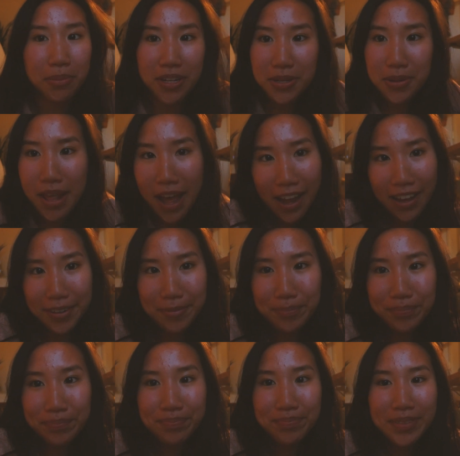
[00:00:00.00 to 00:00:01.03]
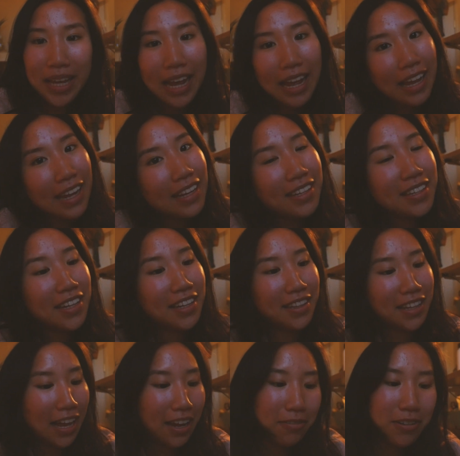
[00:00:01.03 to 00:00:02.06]
I'm gonna do that.
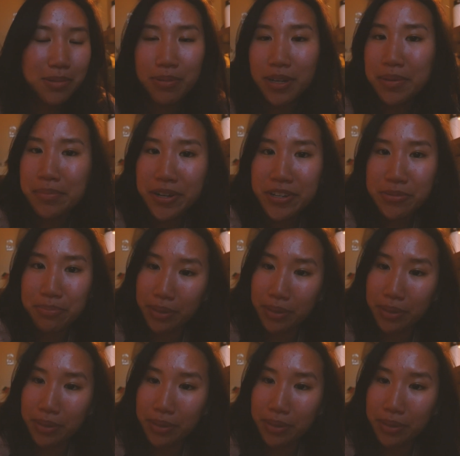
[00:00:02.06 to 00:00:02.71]
And that was pretty much